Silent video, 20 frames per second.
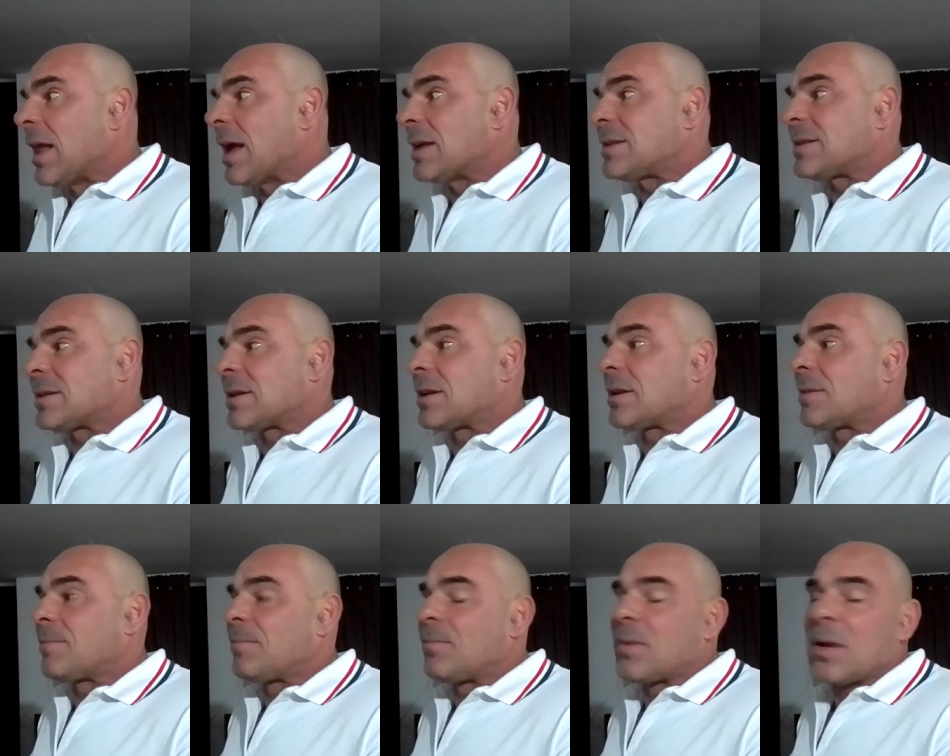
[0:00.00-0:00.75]
That's
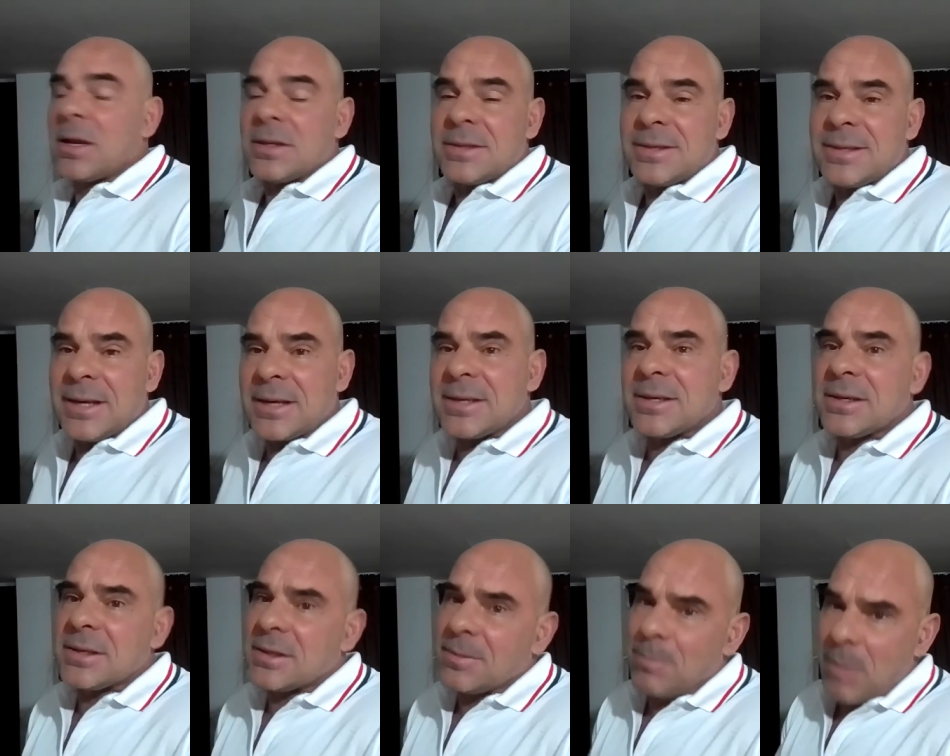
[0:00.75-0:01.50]
because
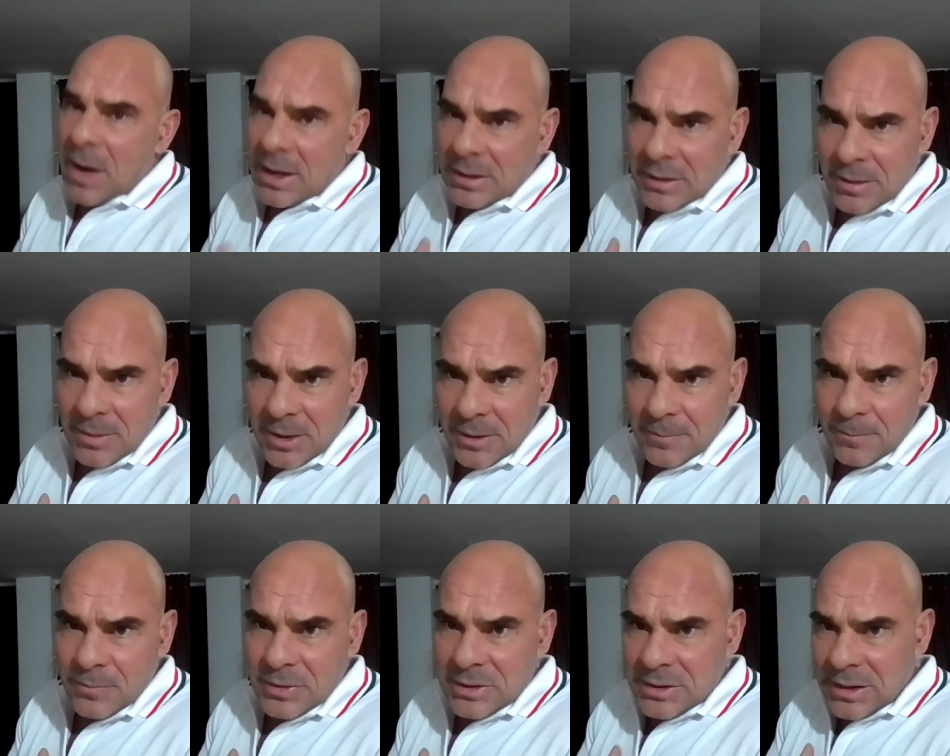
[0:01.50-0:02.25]
6 is my
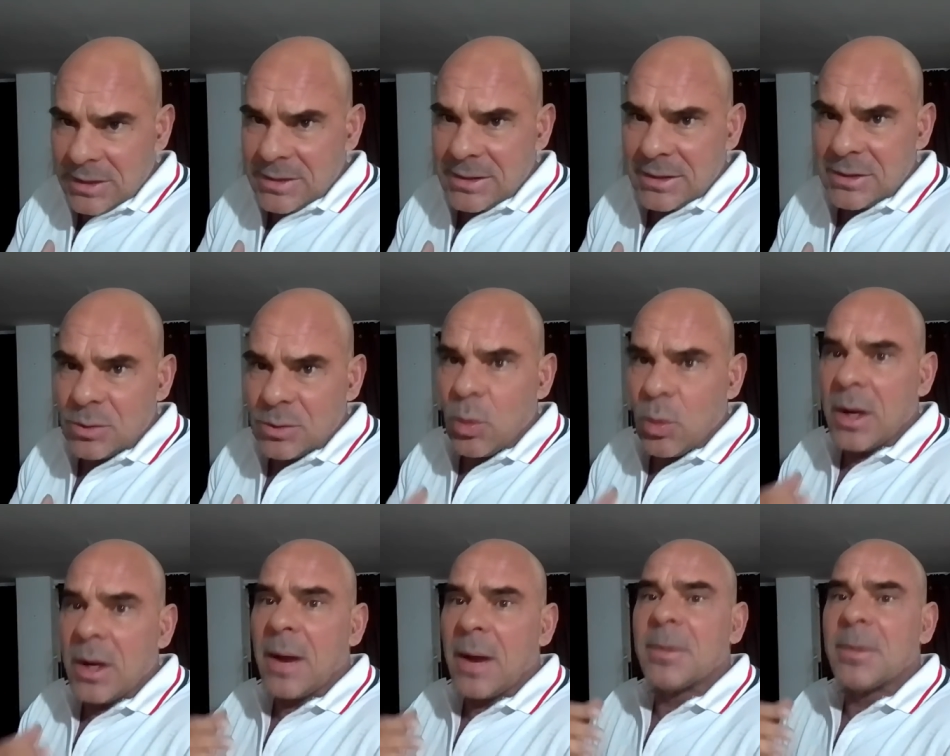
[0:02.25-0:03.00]
limit. 6 is
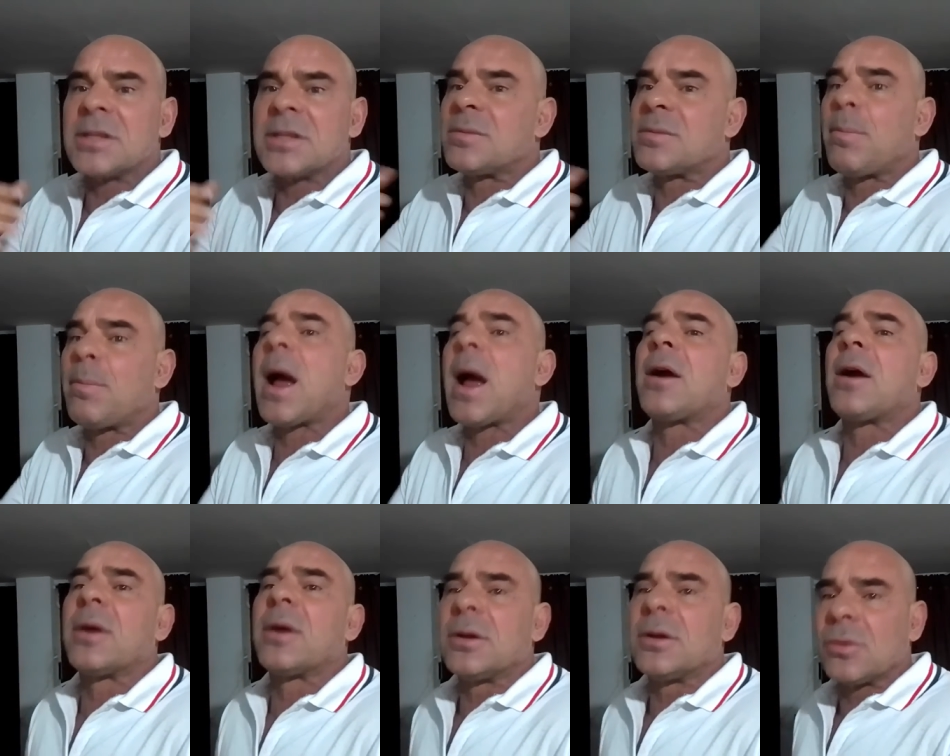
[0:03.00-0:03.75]
what I'm
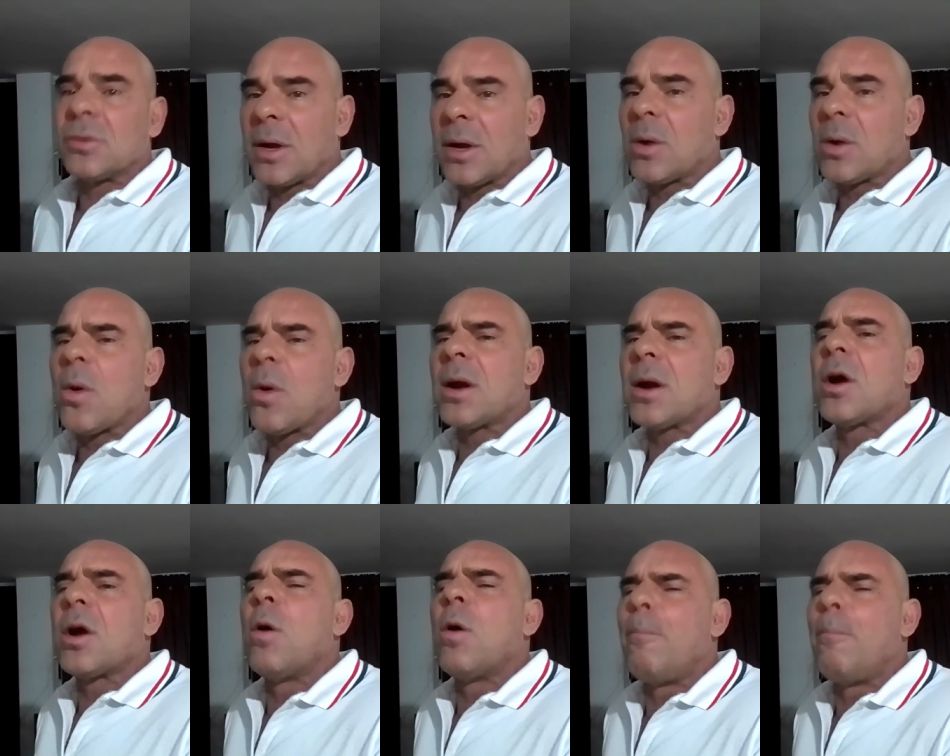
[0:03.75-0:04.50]
aspiring to. I don't want
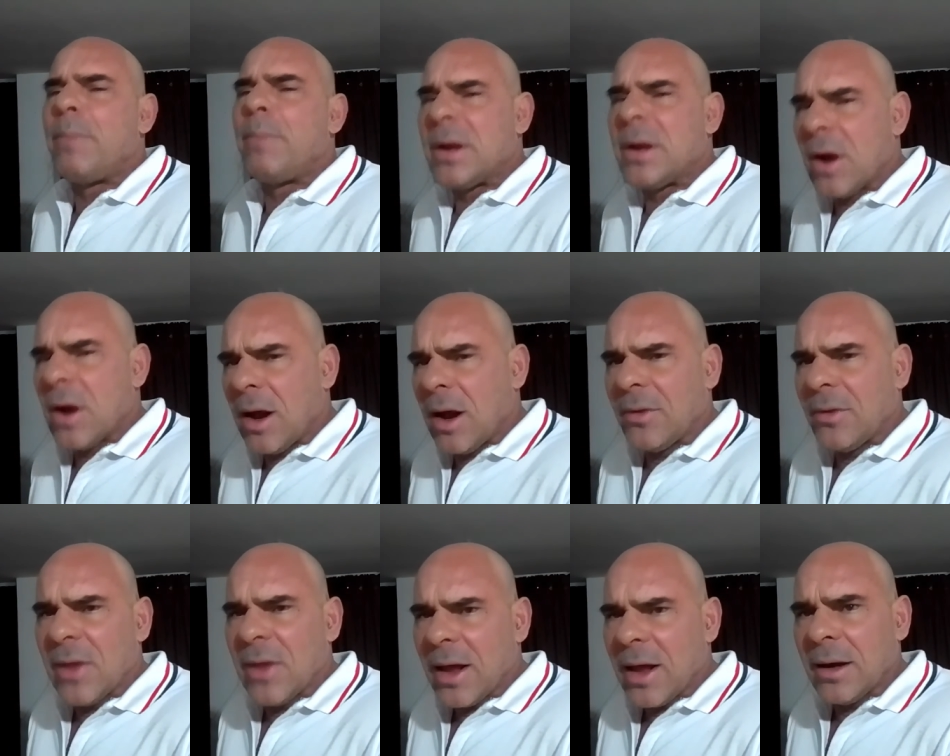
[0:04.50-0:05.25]
to go
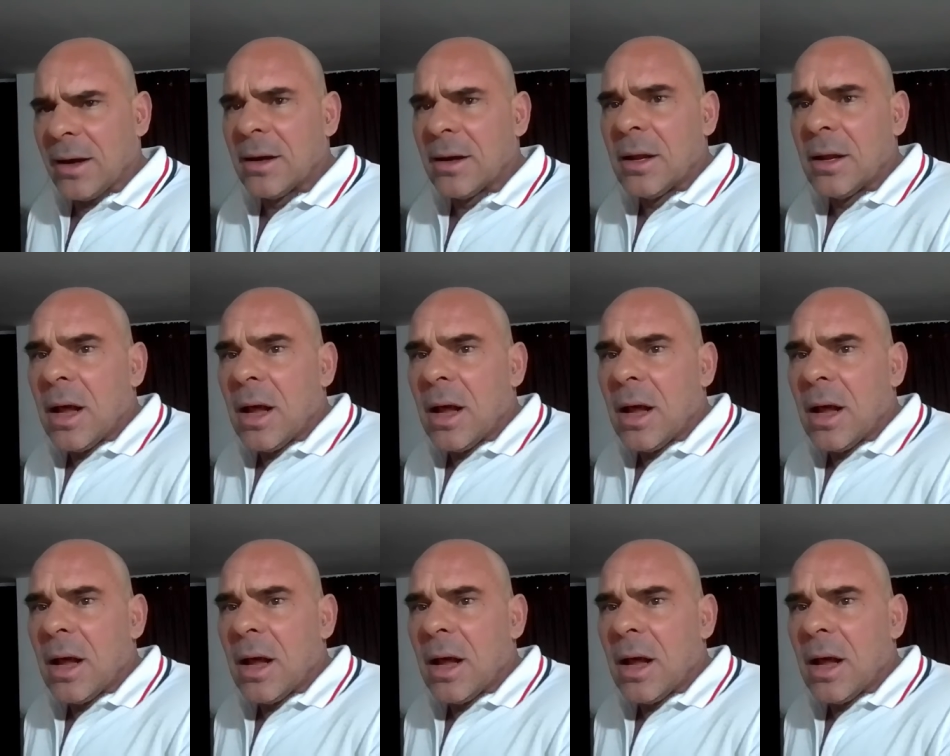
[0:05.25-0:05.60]
beyond that.